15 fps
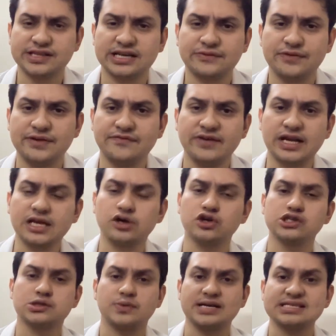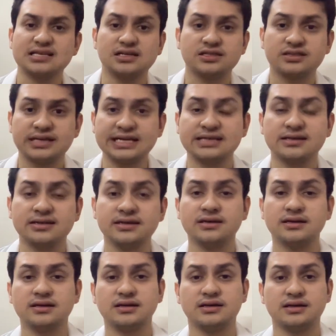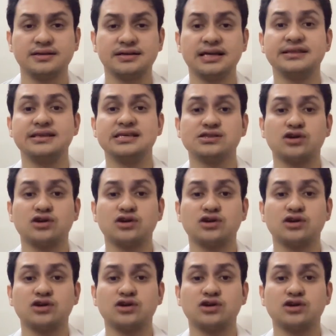that when varicose veins are treated, that there's